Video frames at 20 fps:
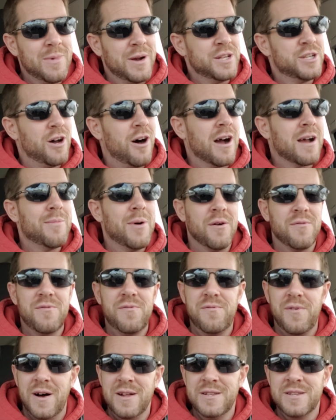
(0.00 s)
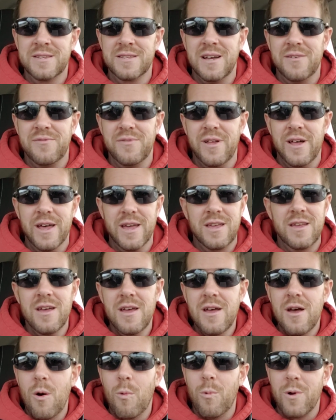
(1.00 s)
you might talk about fun stuff like
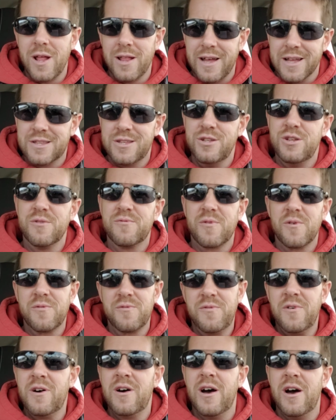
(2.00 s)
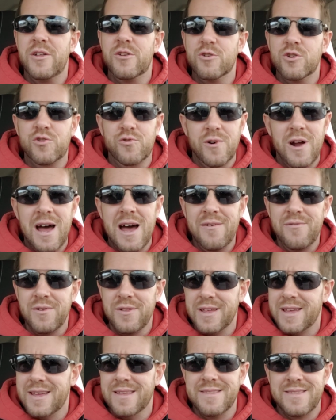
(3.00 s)
what do you like to do for fun or
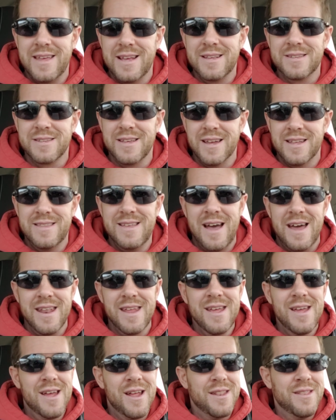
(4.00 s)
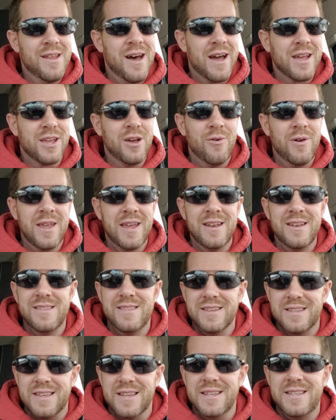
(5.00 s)
traveling and things like that, not going into
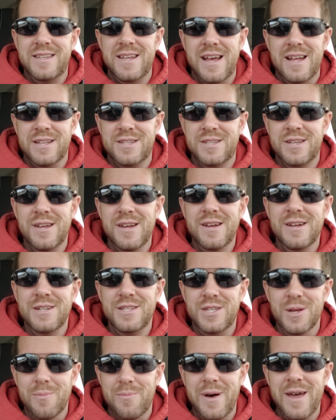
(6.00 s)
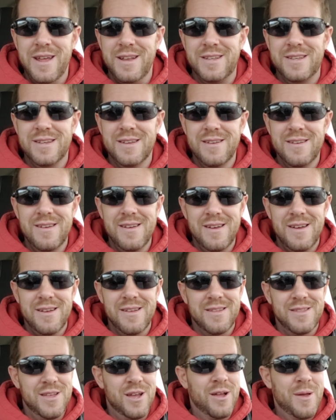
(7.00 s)
this intense debate.
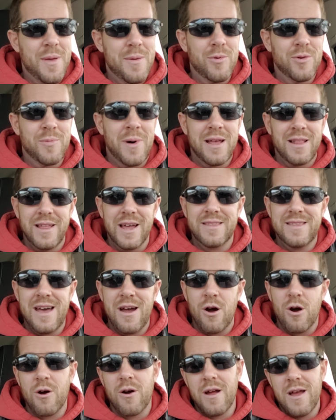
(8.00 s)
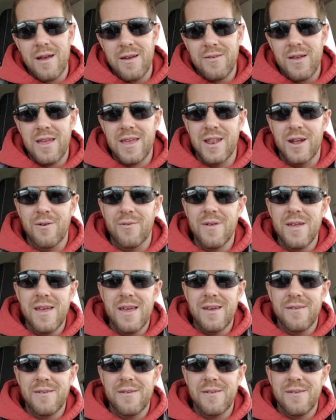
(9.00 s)
The only people that might like that are, you know,